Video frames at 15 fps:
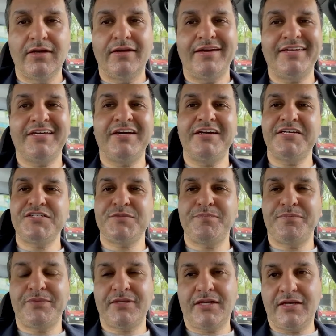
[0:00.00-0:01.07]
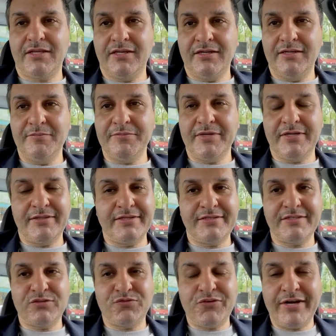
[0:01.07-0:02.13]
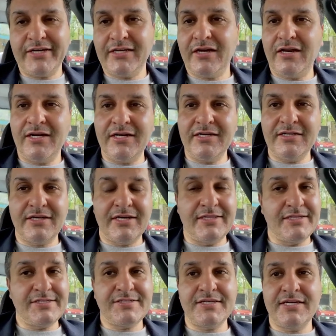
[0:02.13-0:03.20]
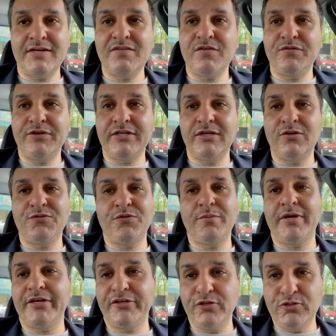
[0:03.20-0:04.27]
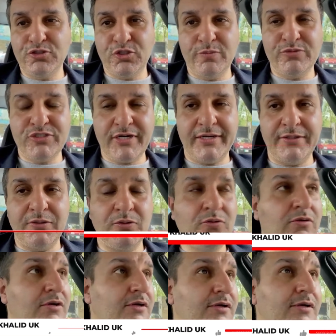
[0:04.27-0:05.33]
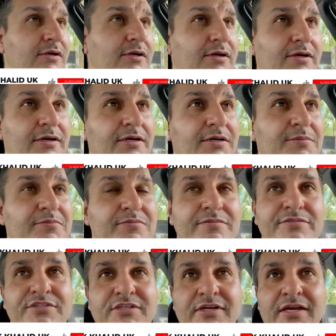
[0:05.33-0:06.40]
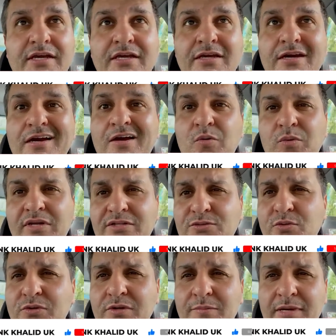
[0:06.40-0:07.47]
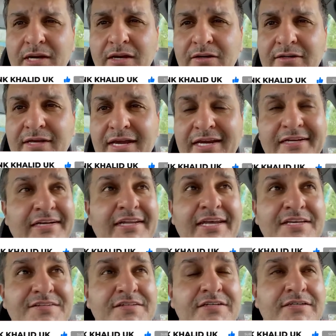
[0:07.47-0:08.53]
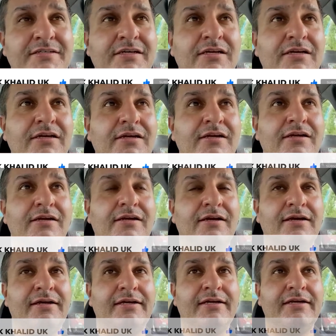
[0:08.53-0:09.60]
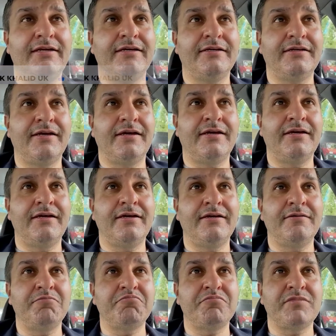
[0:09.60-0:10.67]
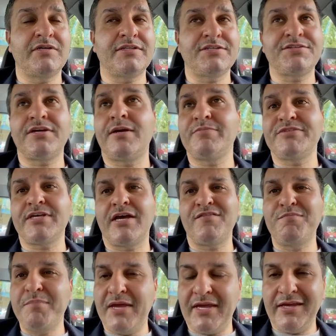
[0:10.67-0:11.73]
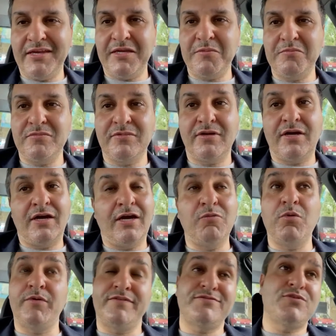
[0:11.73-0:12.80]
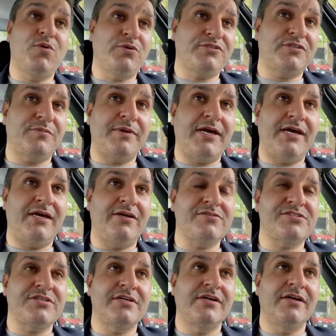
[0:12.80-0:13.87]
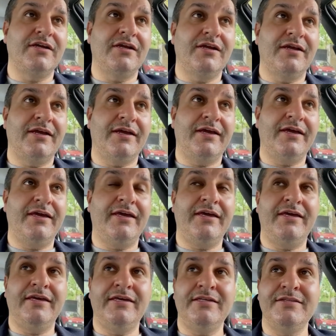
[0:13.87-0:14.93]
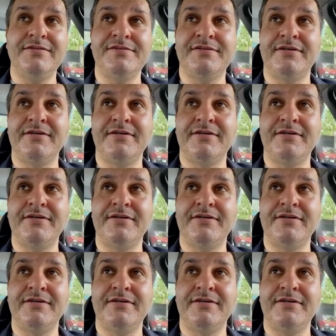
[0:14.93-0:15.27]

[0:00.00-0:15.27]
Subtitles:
Hi guys, this is Khalid and this is another video for my YouTube channel. Today I want to talk about Eden Hazard and the times that I've met him, what we talked about, and